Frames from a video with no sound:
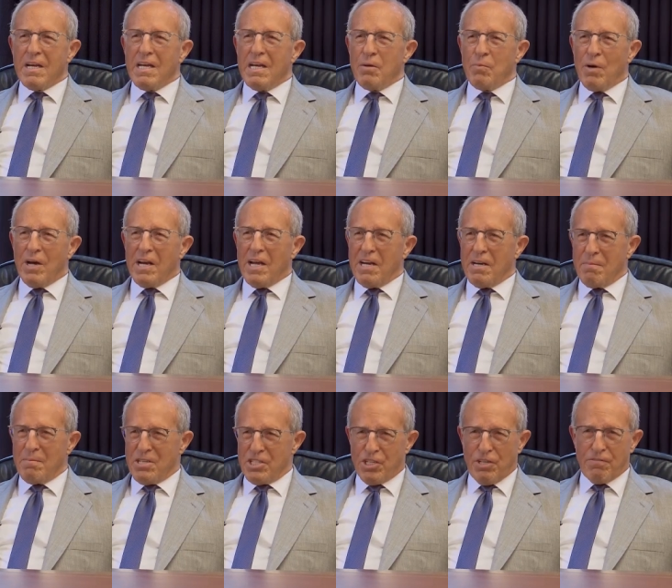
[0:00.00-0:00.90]
he went on a
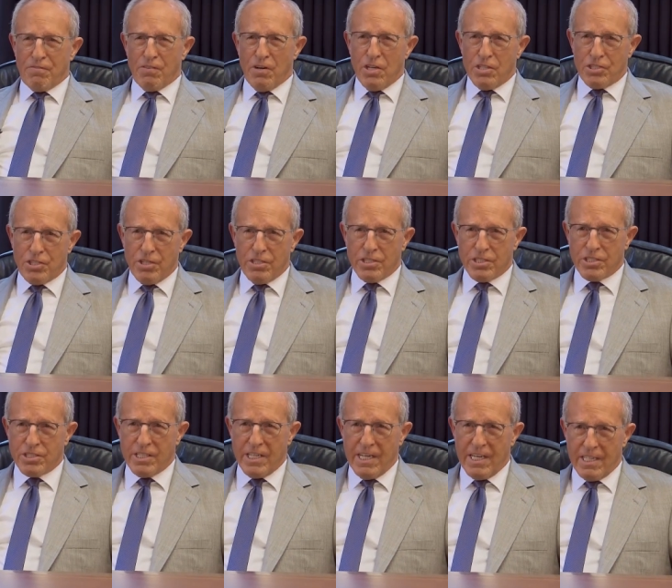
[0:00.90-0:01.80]
mission for our
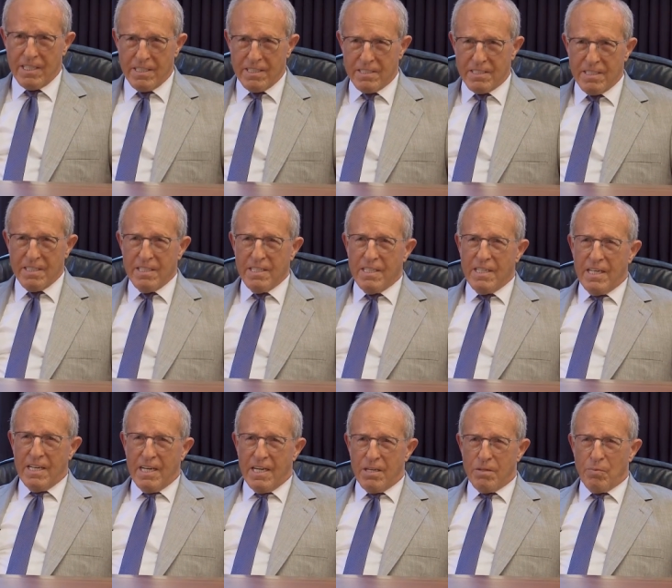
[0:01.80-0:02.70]
church to England,
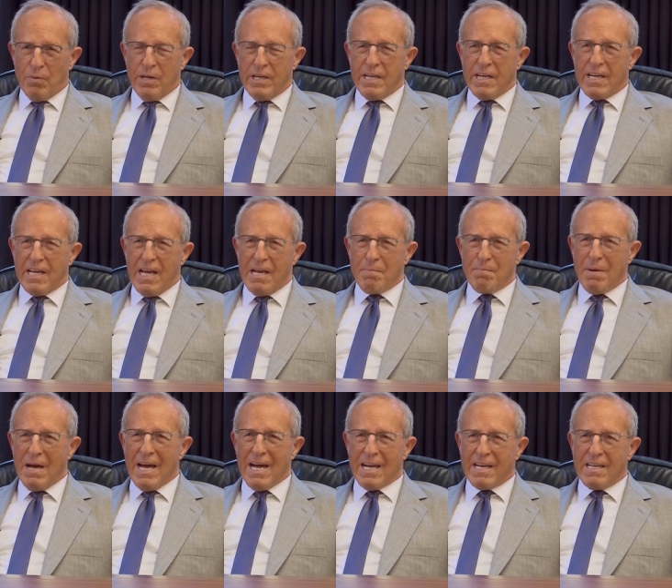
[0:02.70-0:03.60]
and when he came
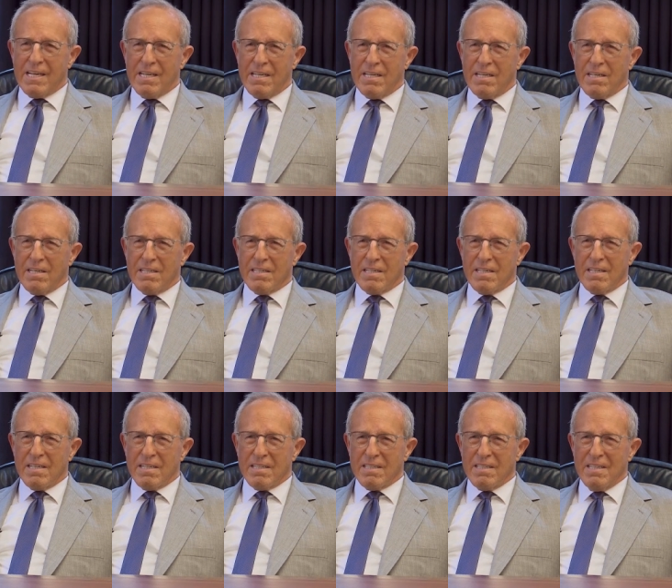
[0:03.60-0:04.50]
back, he,
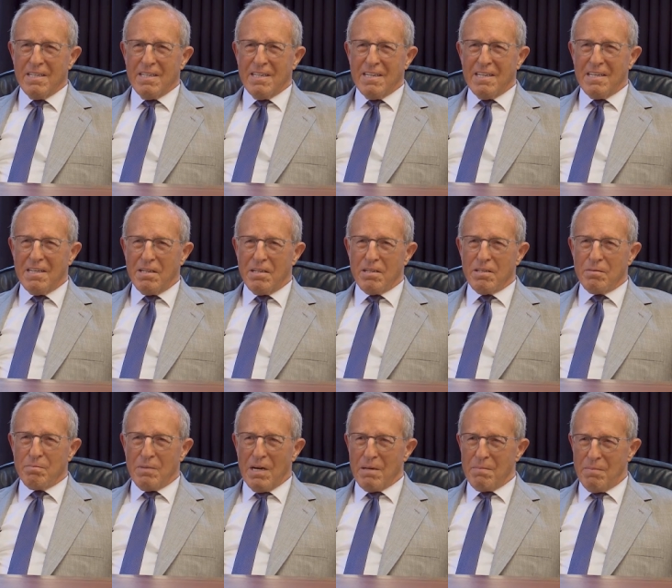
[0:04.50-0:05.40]
uh, he,
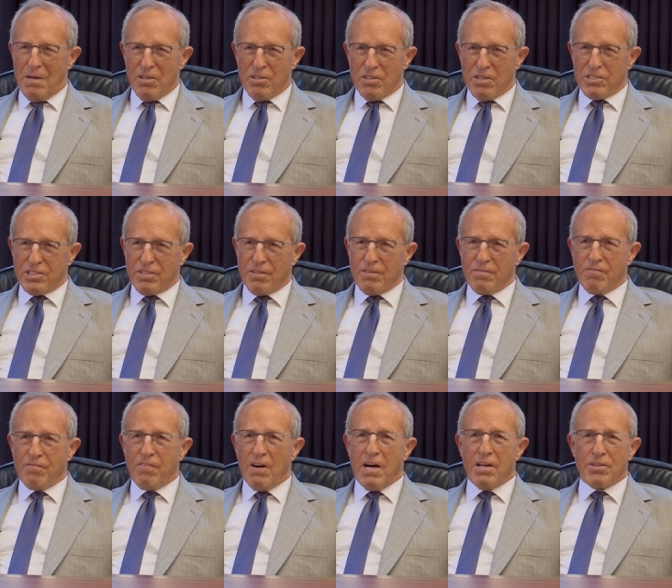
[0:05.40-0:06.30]
my mother's
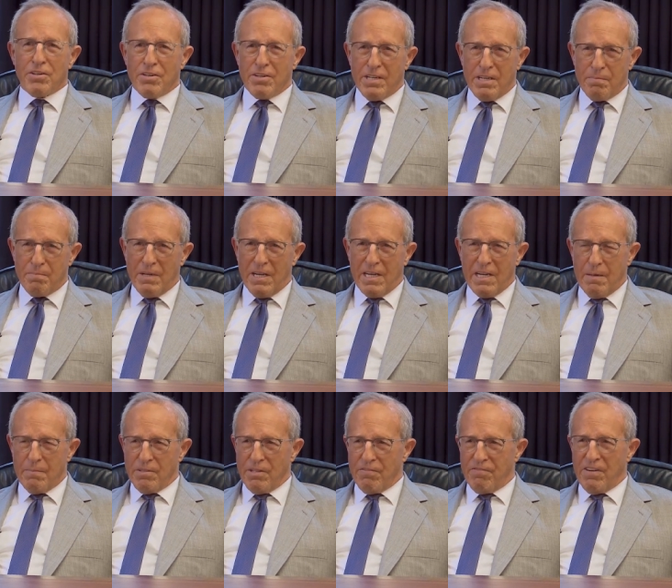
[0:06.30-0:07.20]
father had
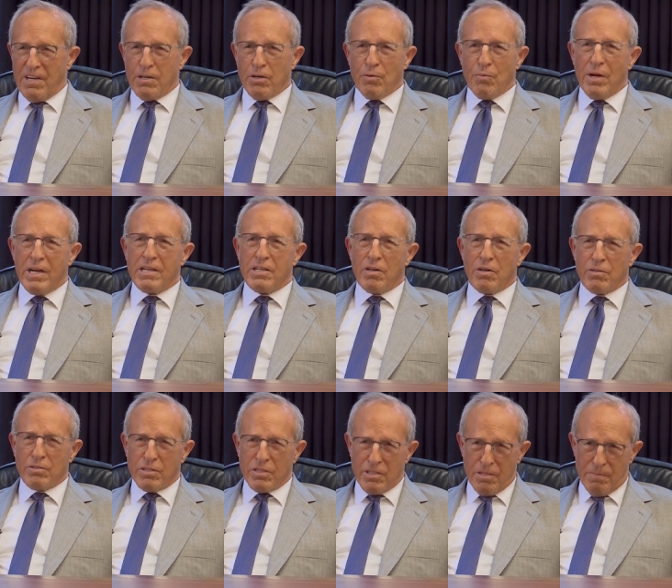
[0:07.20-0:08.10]
become the Federal Radio
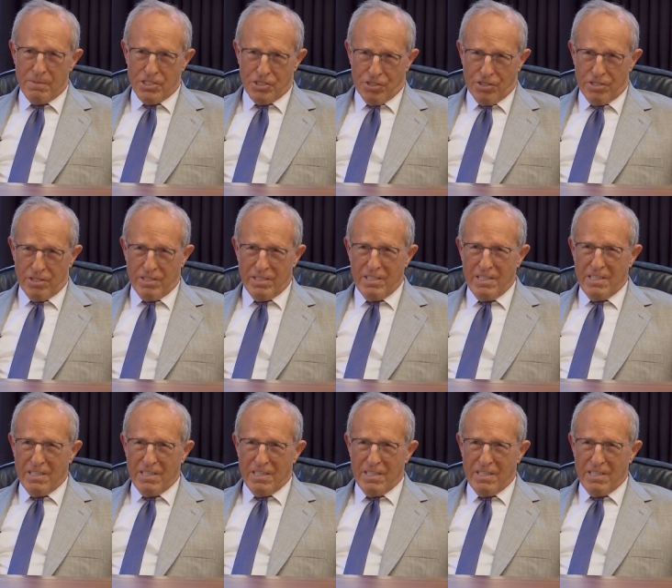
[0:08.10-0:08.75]
Commissioner